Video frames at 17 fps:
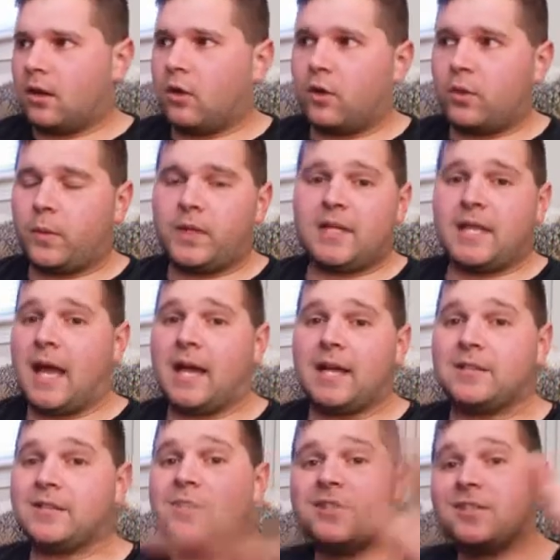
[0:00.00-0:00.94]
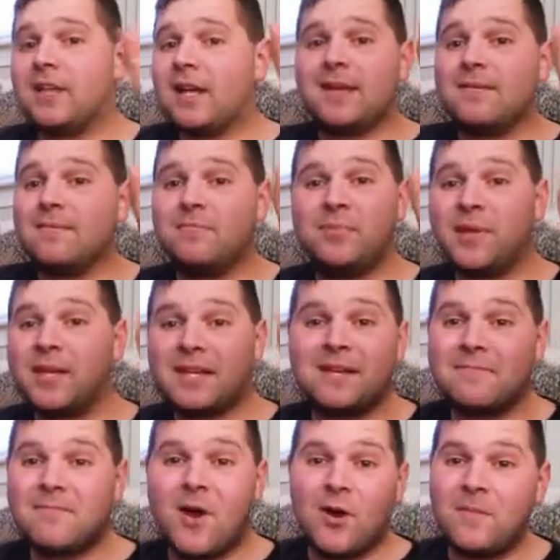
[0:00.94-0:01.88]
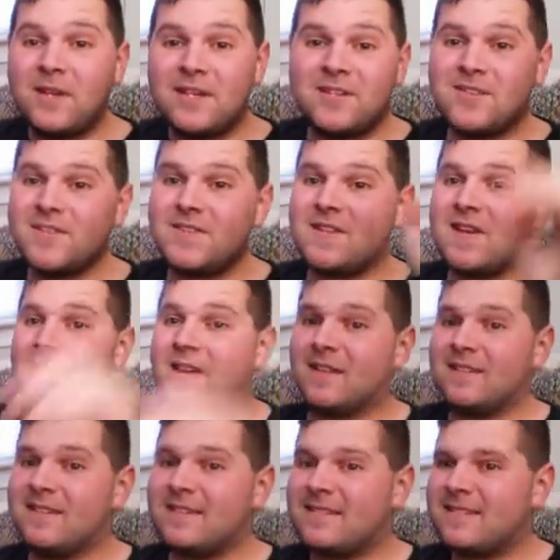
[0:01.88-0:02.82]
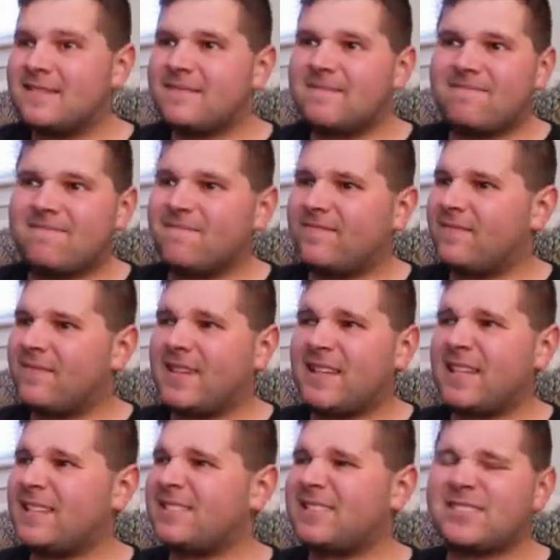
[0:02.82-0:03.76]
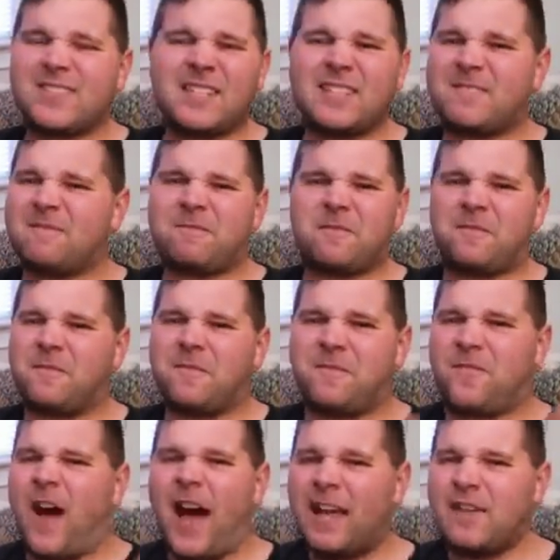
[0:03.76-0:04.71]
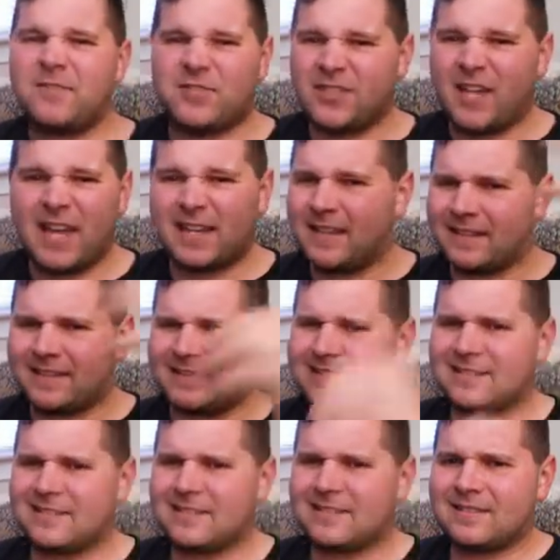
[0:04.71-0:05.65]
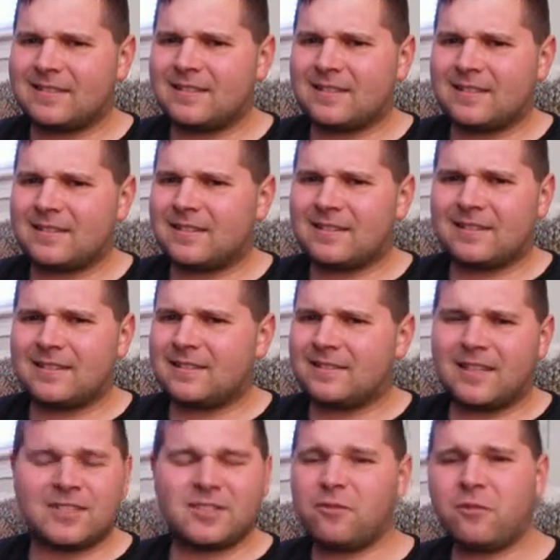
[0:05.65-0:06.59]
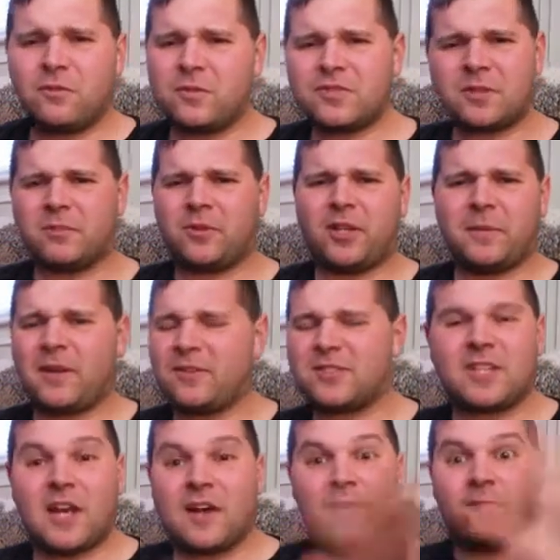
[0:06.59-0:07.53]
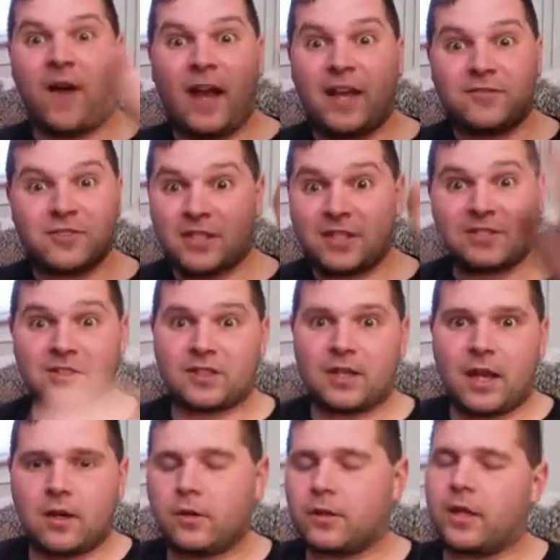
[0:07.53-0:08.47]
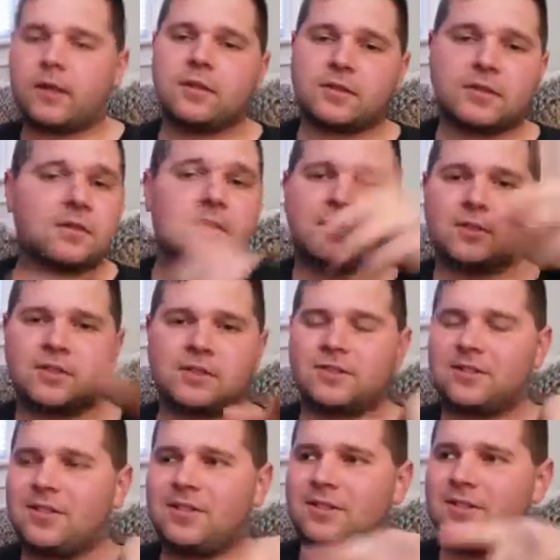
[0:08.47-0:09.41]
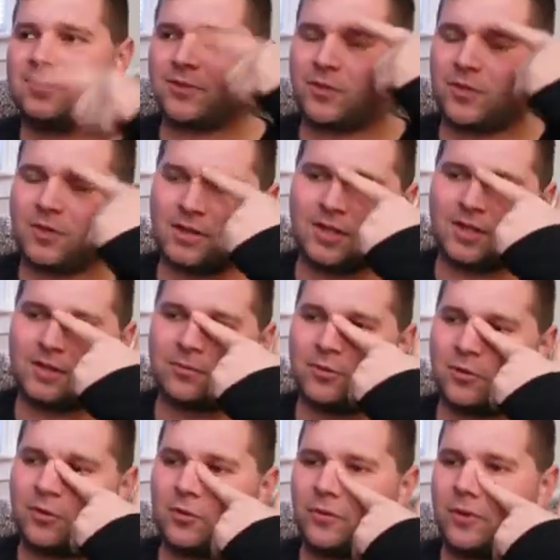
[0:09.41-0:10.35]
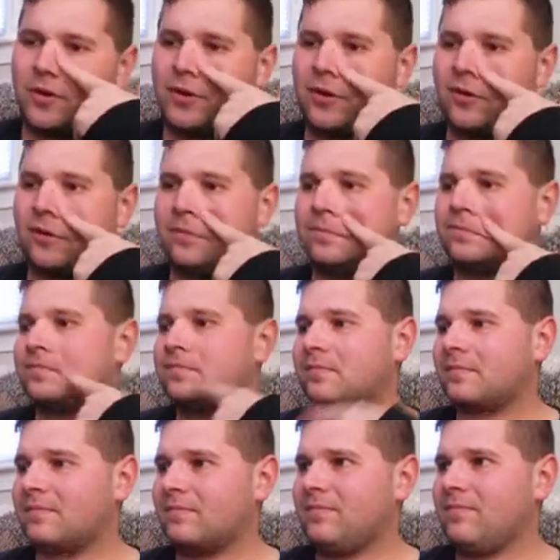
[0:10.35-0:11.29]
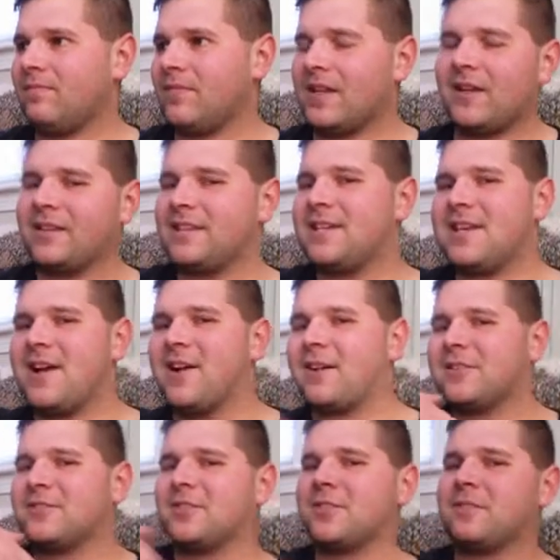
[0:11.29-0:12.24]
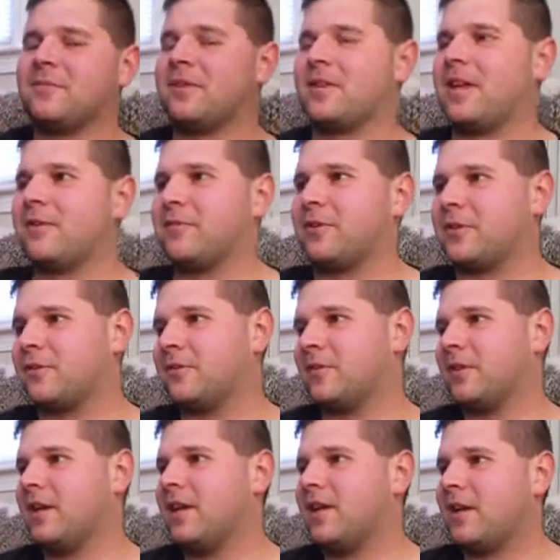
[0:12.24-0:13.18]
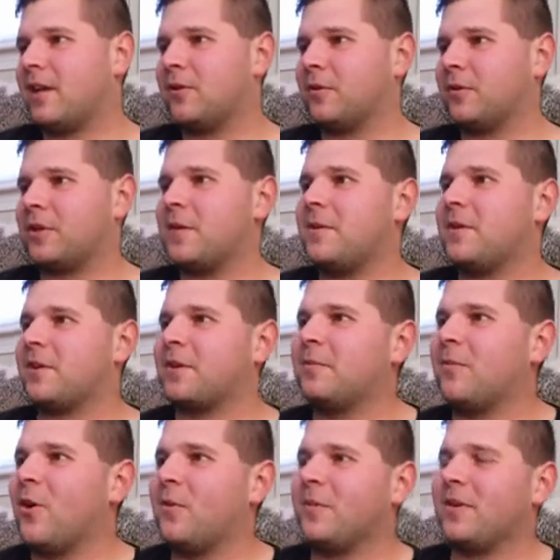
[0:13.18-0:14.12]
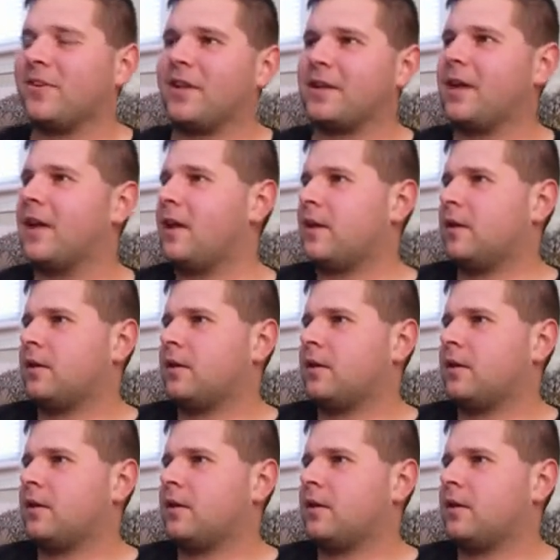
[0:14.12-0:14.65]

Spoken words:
Oh, and when he has his big moment near the end, it's just like 5 seconds. That's everyone was complaining about, just 5 seconds of that? Okay, there's a scene during the number where like he hugs him and they have like a little comedic moment, like,